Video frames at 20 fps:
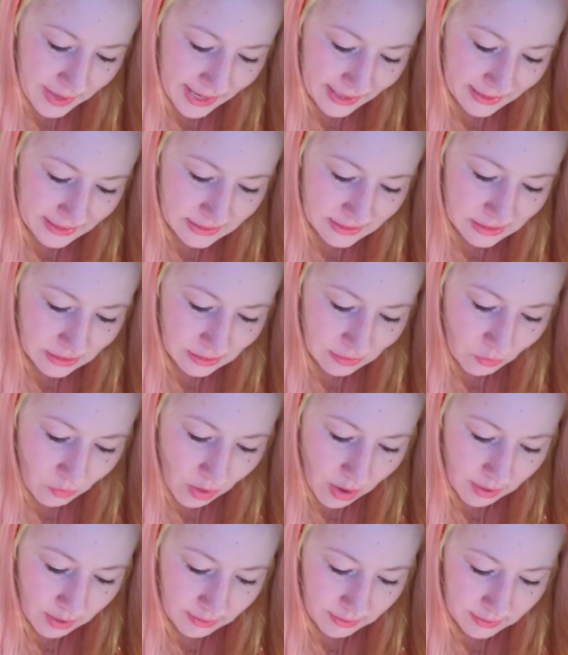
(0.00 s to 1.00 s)
the
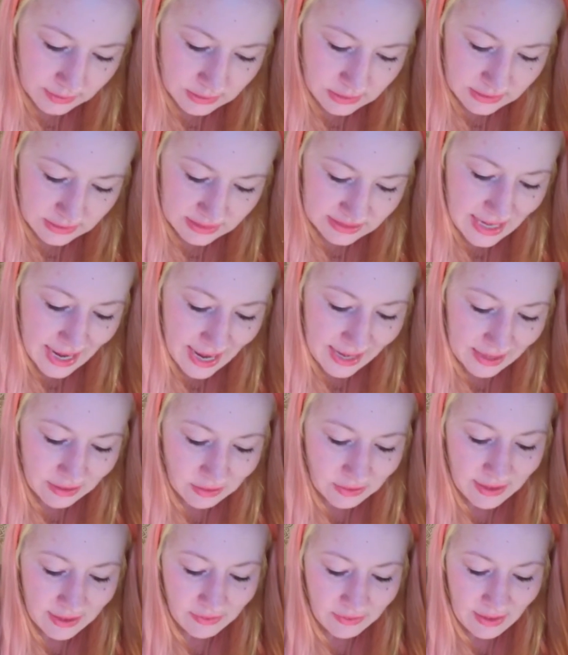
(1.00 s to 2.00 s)
water just to add
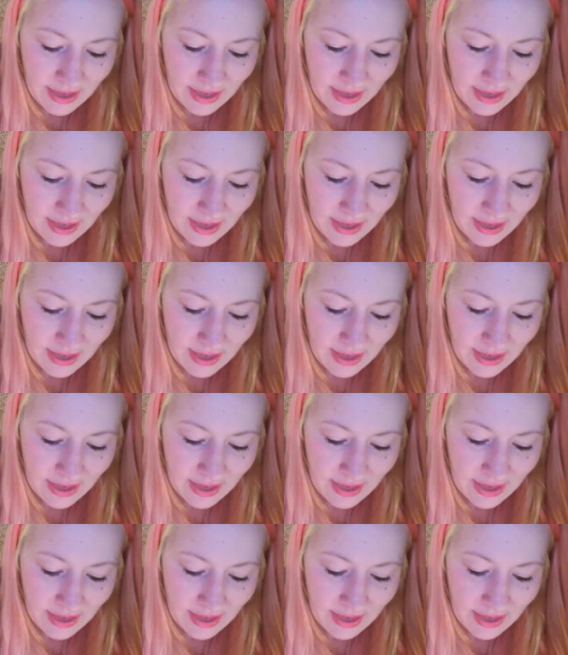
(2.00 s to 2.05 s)
around the